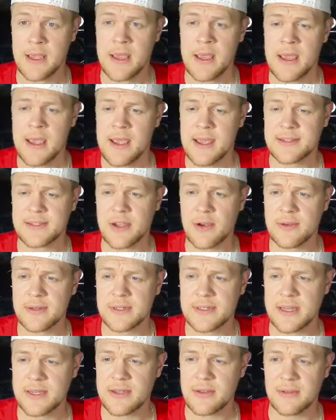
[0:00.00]
It's going to
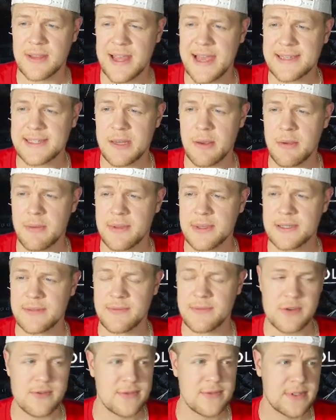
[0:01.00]
take you, last time I made this
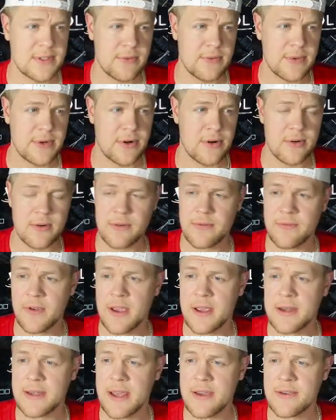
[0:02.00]
video was a little bit harder to
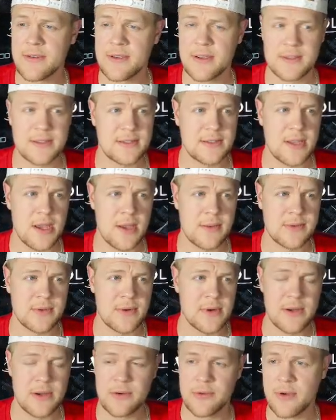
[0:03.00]
find. Now you get this option
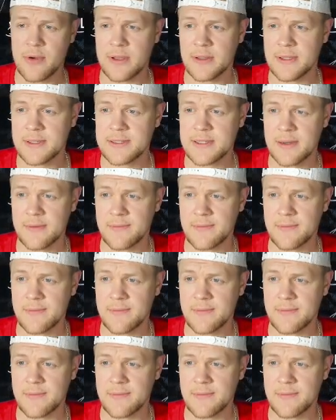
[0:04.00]
right here, create listing.